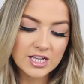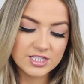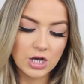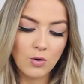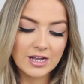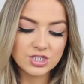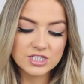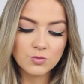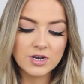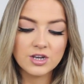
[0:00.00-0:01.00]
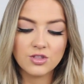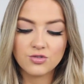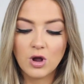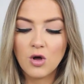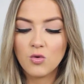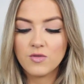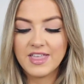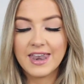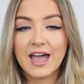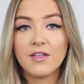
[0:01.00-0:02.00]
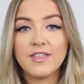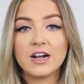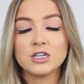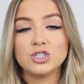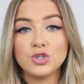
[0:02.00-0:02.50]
So I just wanted to throw that out there.